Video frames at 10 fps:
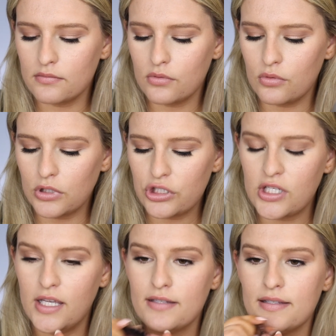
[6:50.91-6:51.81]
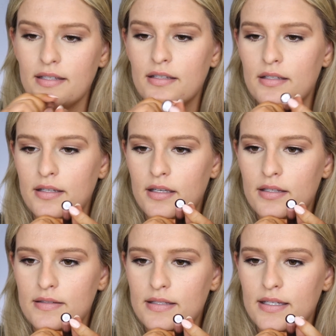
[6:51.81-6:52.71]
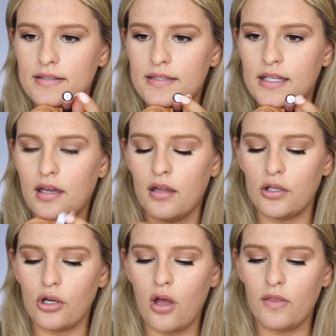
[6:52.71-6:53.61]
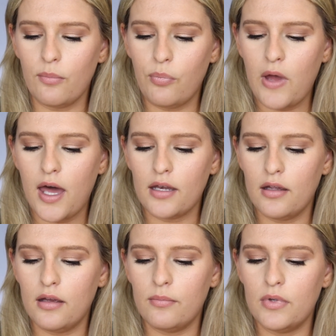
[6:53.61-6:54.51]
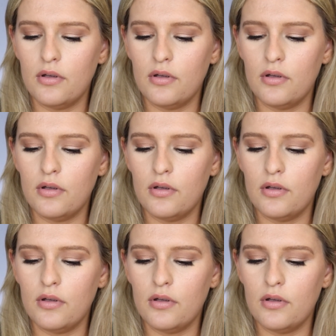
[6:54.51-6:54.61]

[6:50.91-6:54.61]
gorgeous, says the color on the bottom.